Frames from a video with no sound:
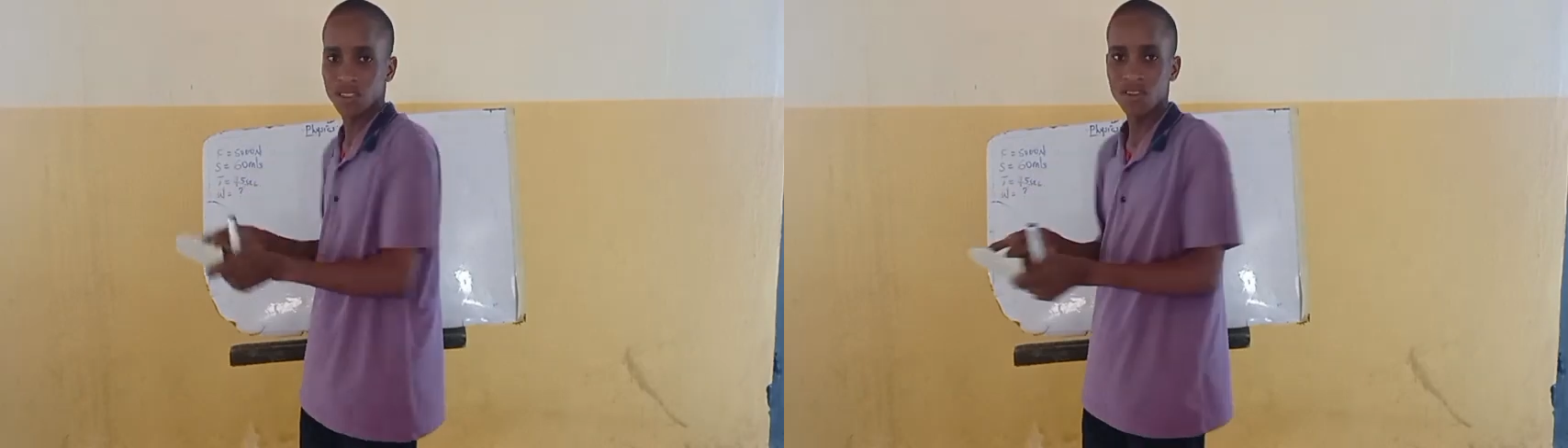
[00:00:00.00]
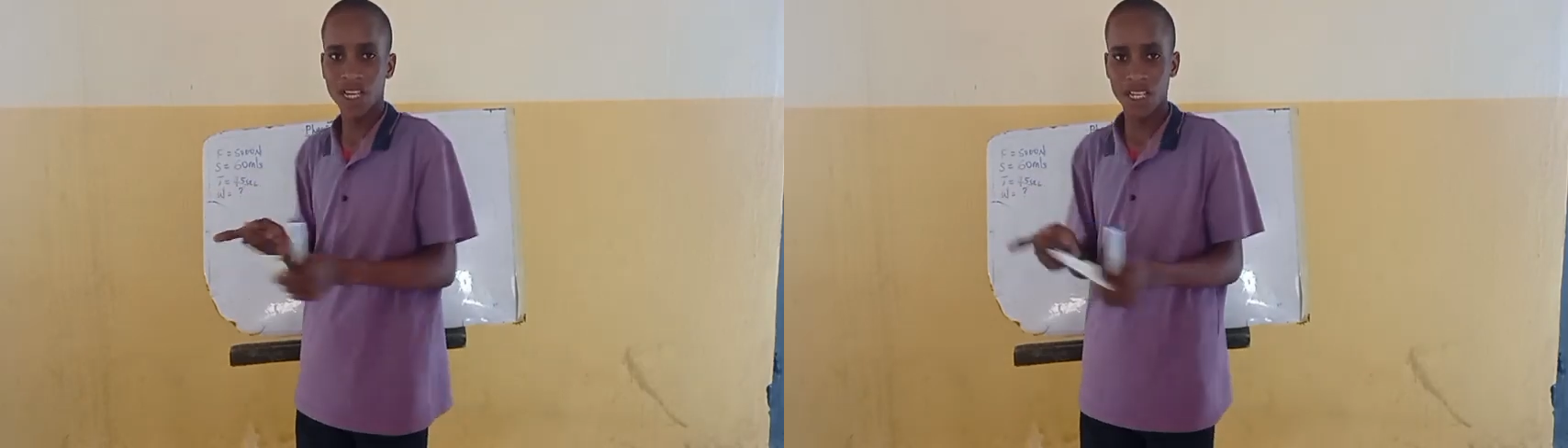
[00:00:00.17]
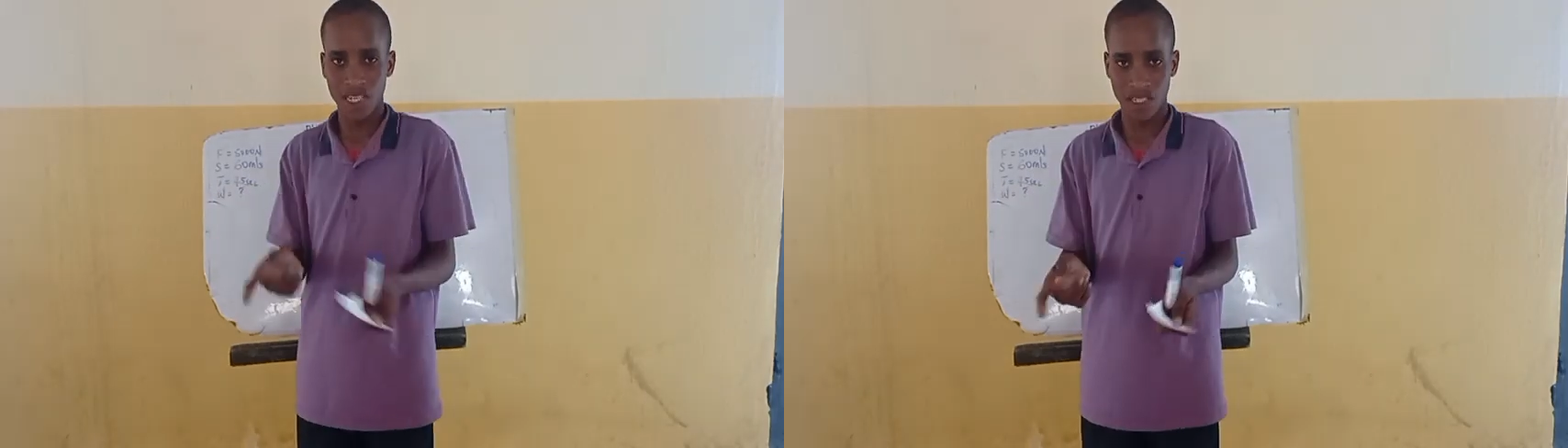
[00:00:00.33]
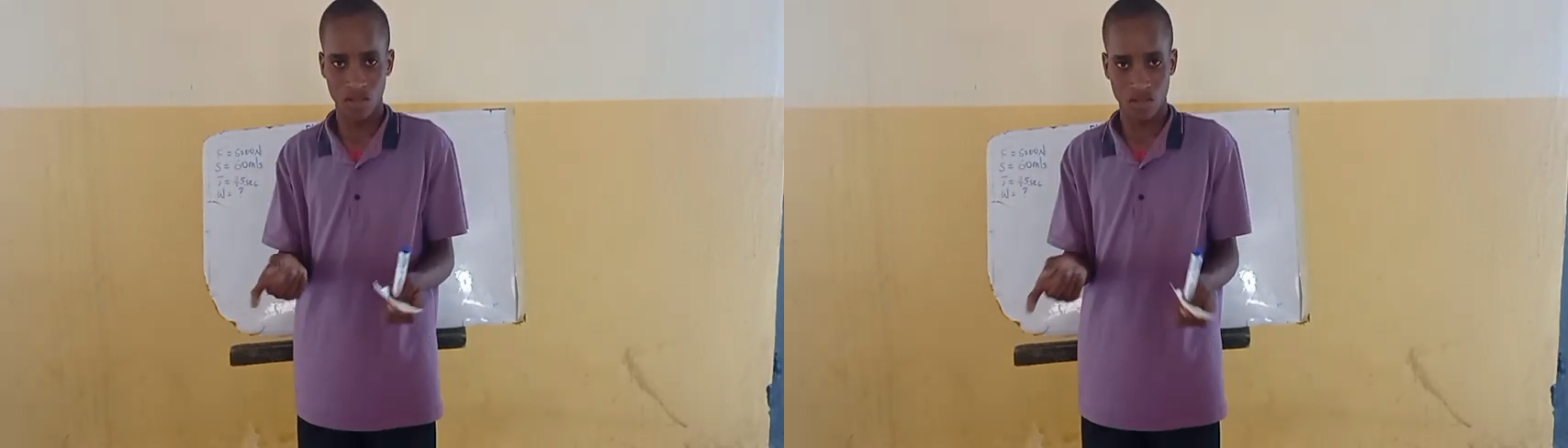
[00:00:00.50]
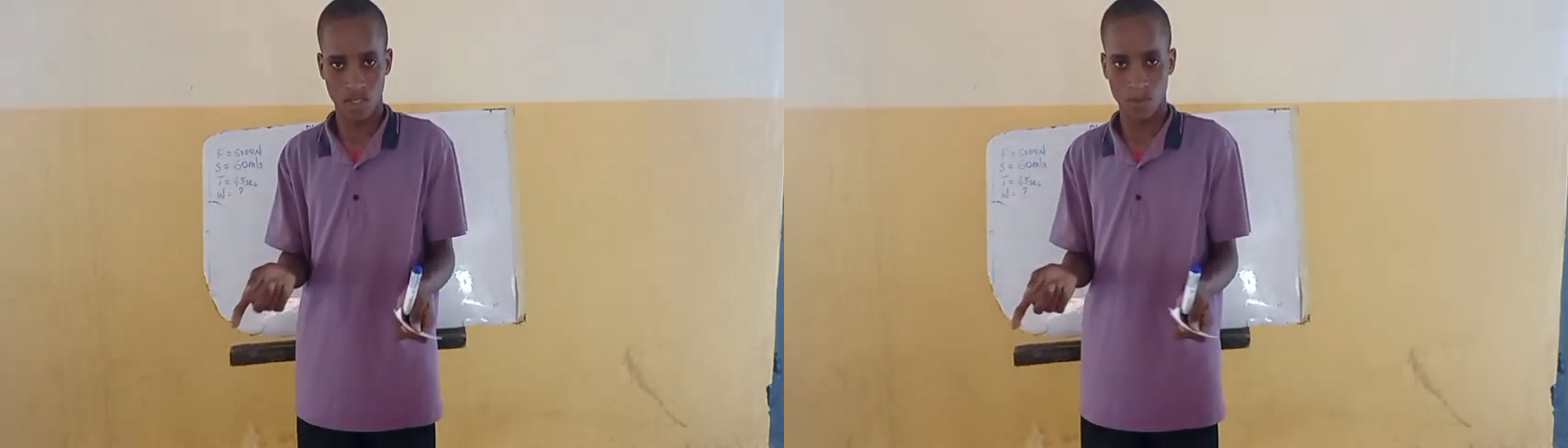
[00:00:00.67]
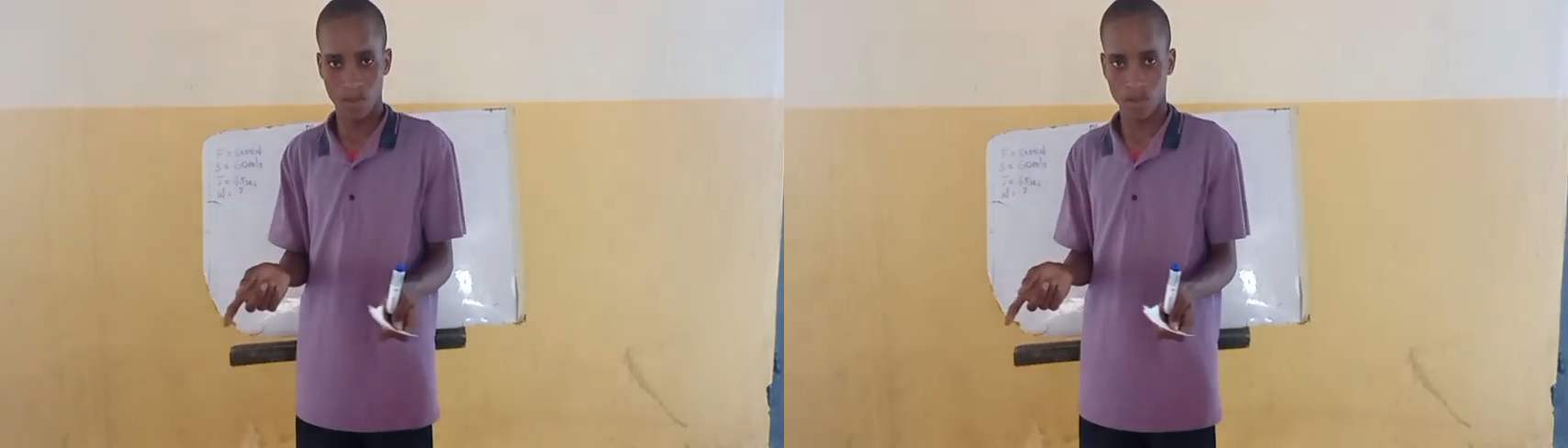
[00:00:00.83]
you can get your
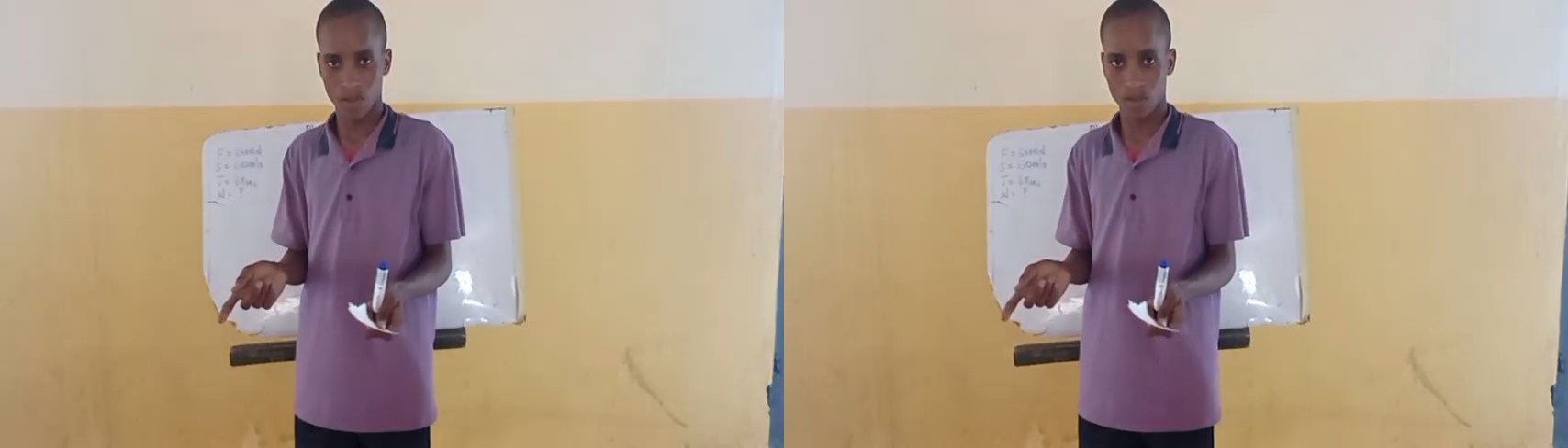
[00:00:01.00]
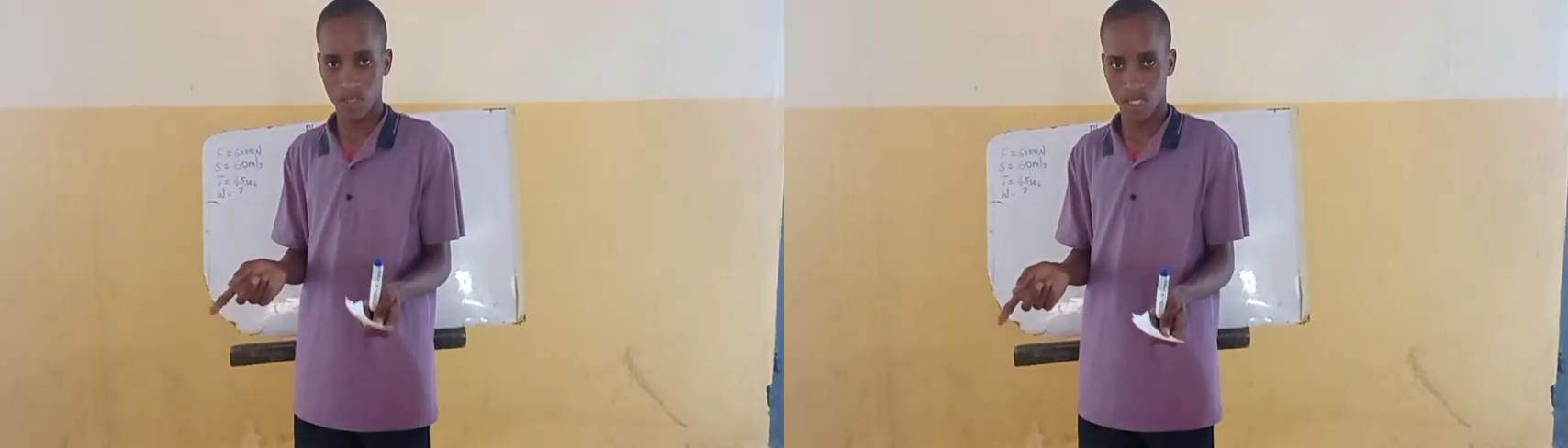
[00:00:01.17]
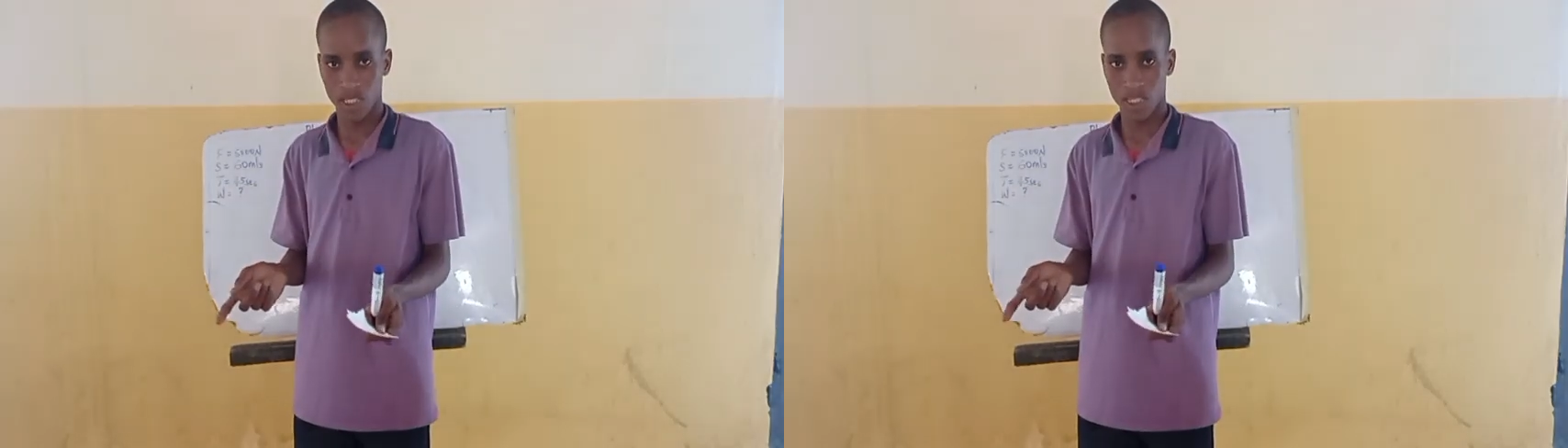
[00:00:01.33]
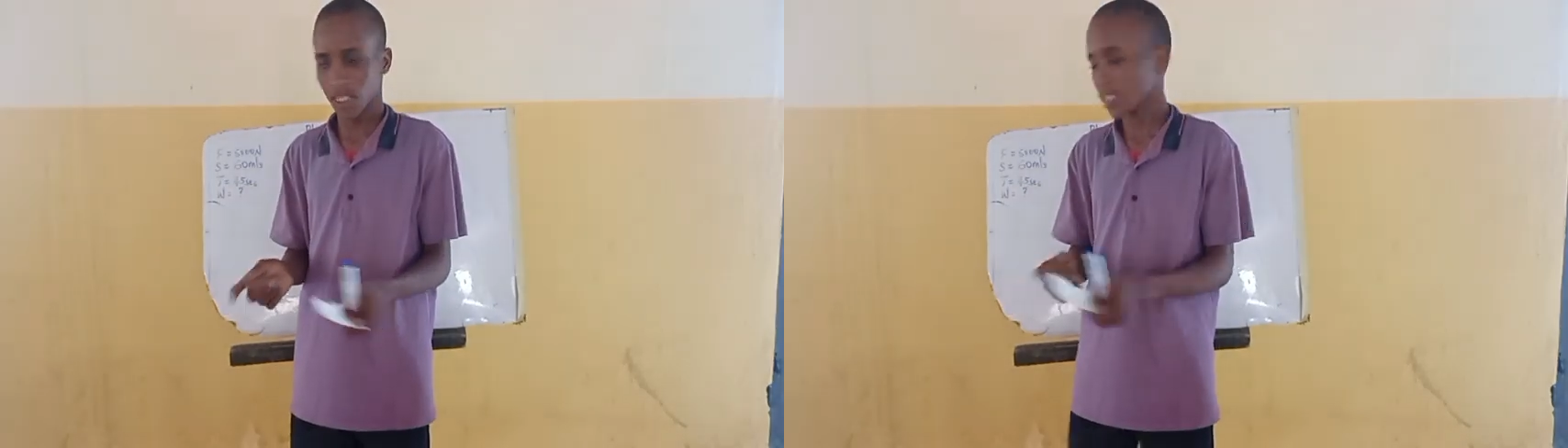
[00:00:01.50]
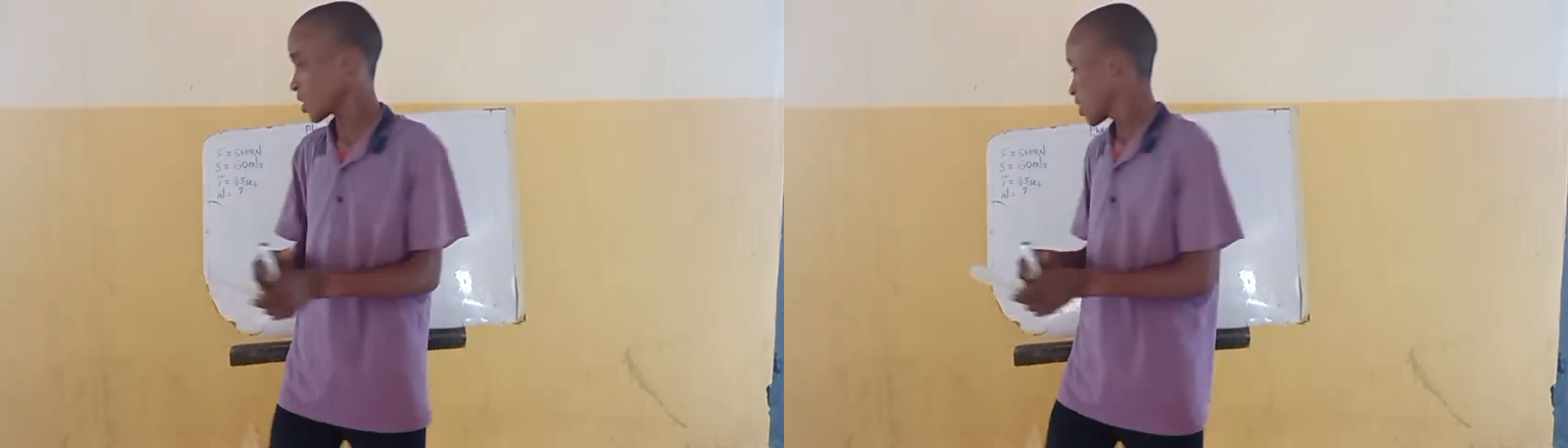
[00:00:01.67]
distance.